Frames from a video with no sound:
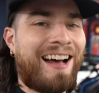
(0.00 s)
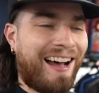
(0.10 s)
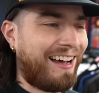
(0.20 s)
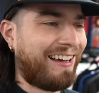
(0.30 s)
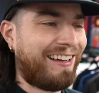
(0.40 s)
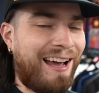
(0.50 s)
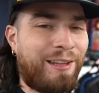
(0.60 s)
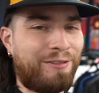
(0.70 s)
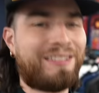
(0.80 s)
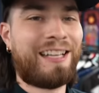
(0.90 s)
I
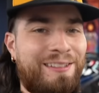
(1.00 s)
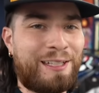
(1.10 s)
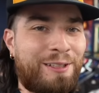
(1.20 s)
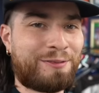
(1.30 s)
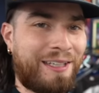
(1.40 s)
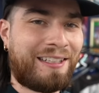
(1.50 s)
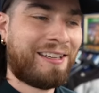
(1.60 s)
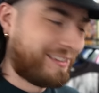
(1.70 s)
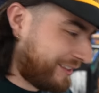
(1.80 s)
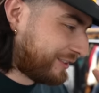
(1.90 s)
love estate sales, man.
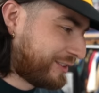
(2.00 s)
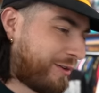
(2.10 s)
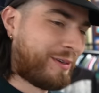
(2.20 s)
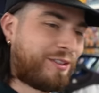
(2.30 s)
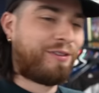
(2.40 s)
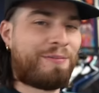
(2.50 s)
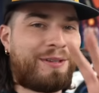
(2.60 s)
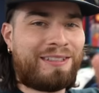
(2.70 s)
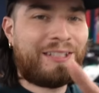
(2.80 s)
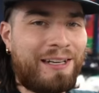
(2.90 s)
They're so much fun.
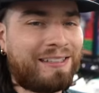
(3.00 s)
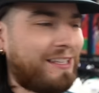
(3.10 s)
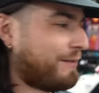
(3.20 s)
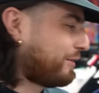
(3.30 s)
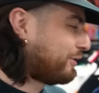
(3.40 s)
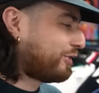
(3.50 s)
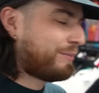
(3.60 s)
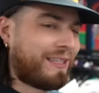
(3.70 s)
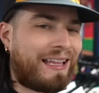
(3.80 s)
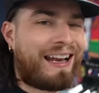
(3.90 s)
But until next time, live the
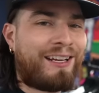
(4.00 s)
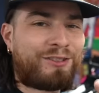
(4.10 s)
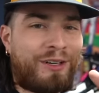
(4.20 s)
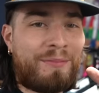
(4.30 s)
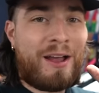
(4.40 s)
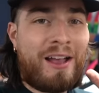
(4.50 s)
dream, eat that ice cream.